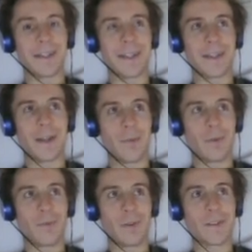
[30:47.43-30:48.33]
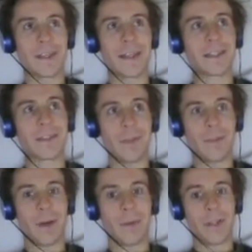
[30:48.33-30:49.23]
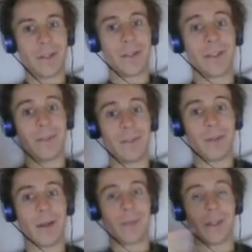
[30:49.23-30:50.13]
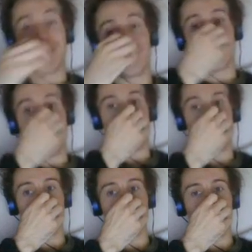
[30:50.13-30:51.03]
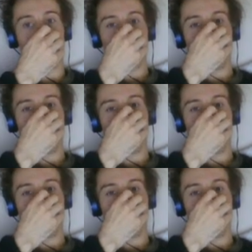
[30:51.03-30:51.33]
like the government forces and the civilian population would have to win.